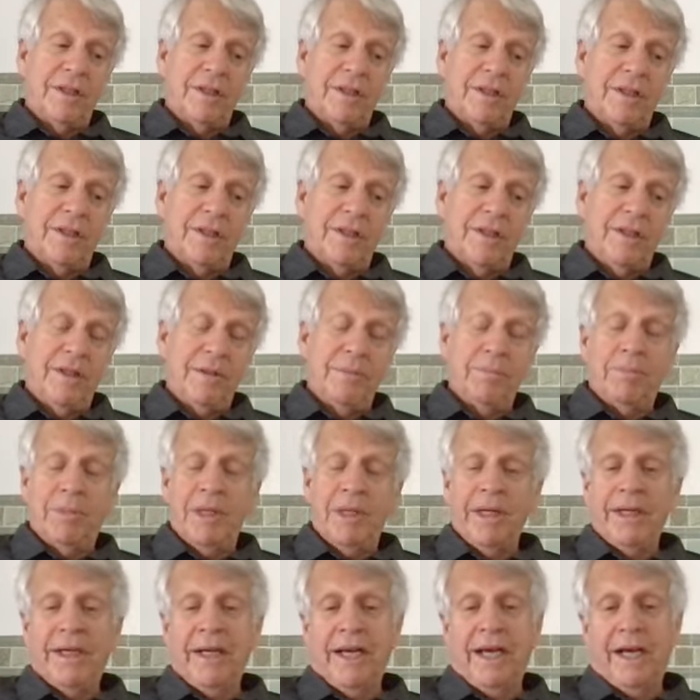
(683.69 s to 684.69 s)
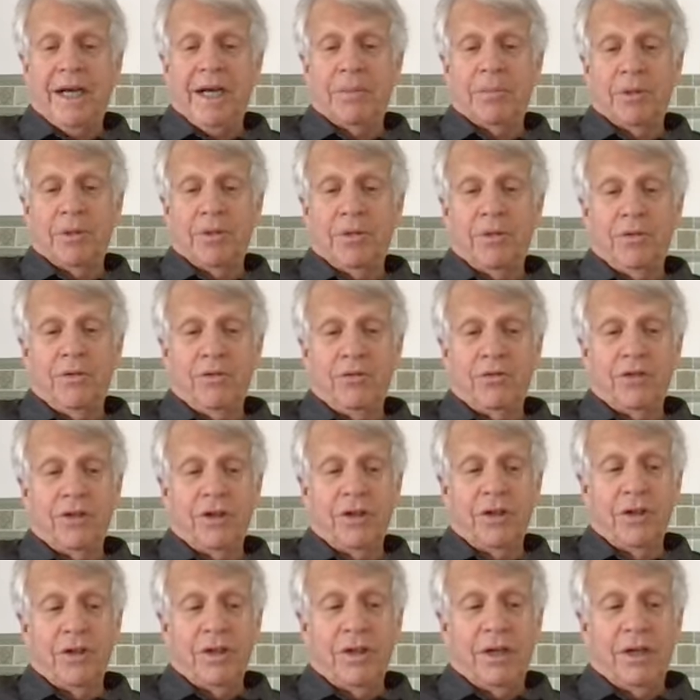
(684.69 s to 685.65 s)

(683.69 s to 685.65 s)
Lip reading: the big hammers,